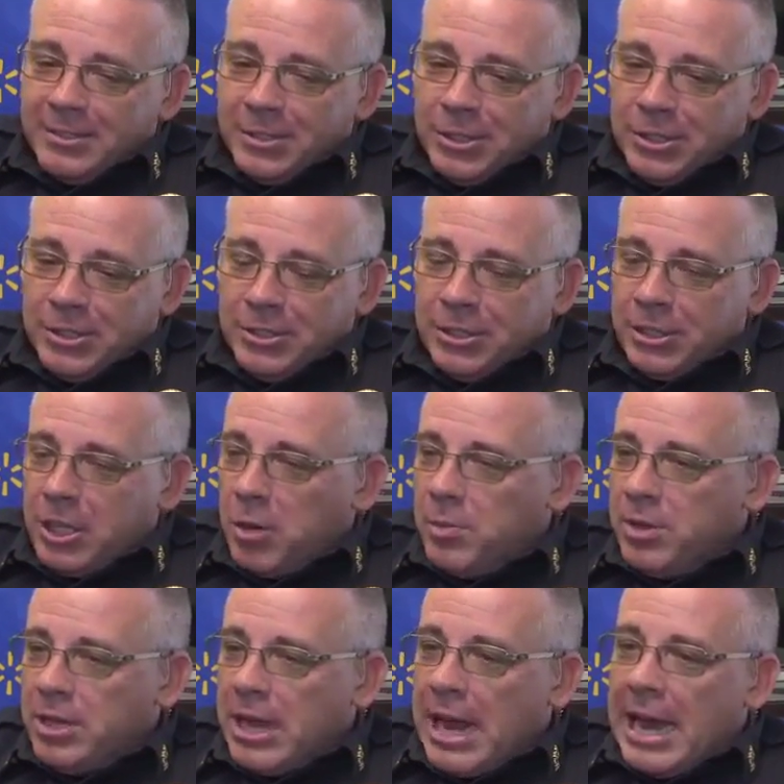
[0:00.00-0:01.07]
she she told
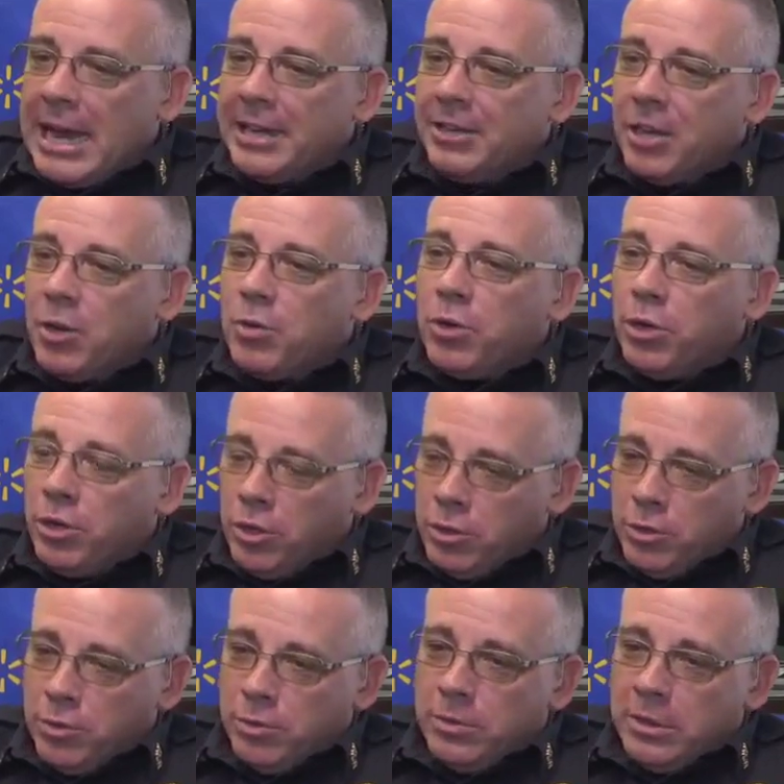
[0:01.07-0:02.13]
me that I had no
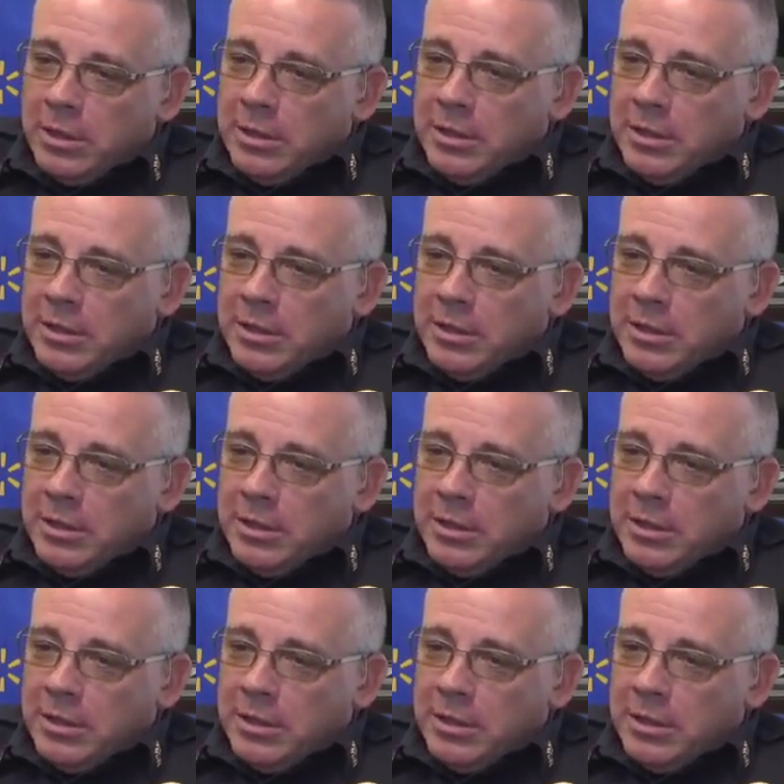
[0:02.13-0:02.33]
clue